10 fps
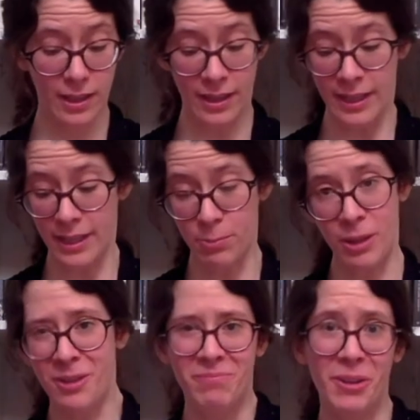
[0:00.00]
and
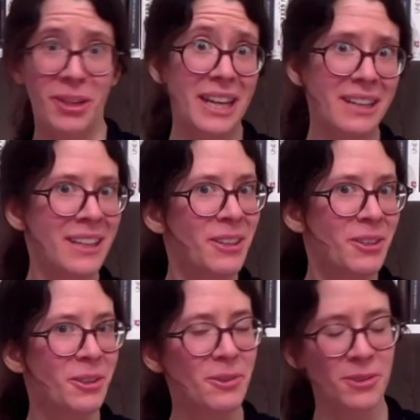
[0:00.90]
well, again,
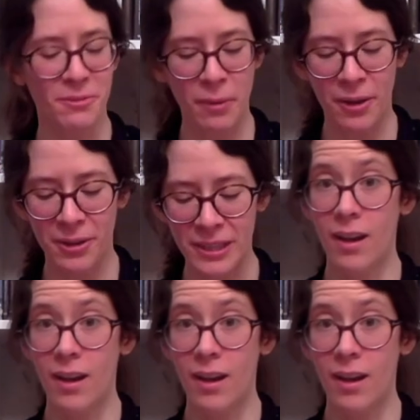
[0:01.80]
Chronicles of Pern.